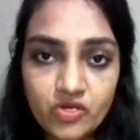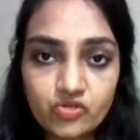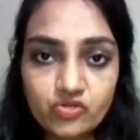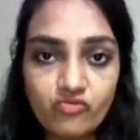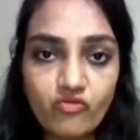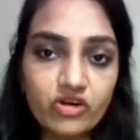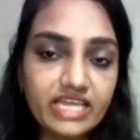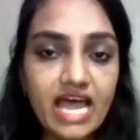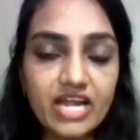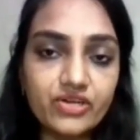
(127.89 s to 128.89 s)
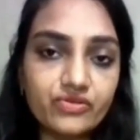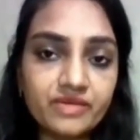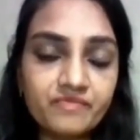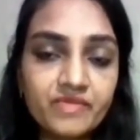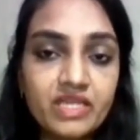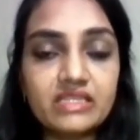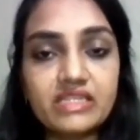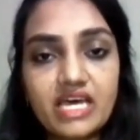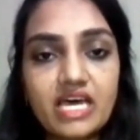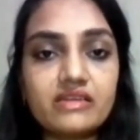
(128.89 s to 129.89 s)
So what they are doing,
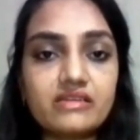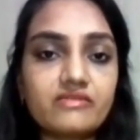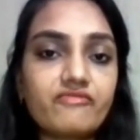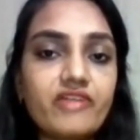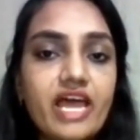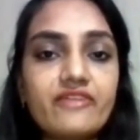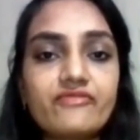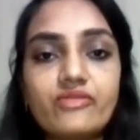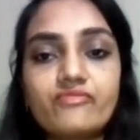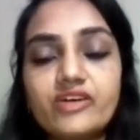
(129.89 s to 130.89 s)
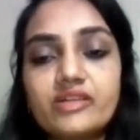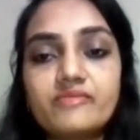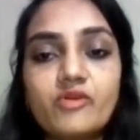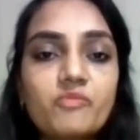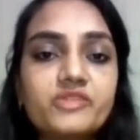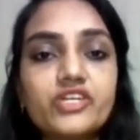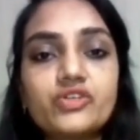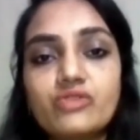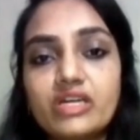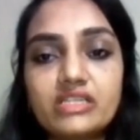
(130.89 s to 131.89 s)
they are flying from one object
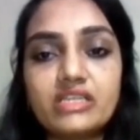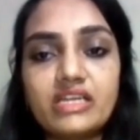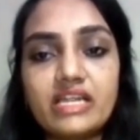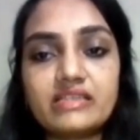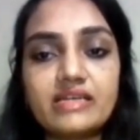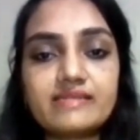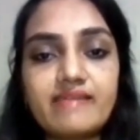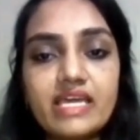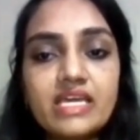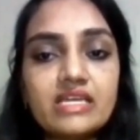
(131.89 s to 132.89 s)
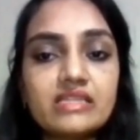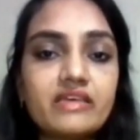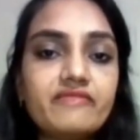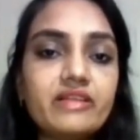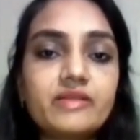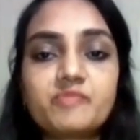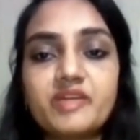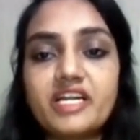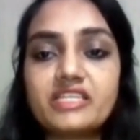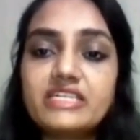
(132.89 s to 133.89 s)
to another, and that's why they will
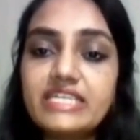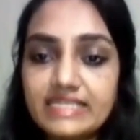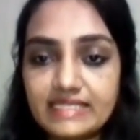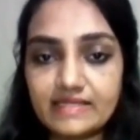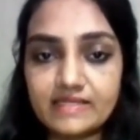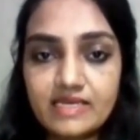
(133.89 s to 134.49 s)
spread the disease,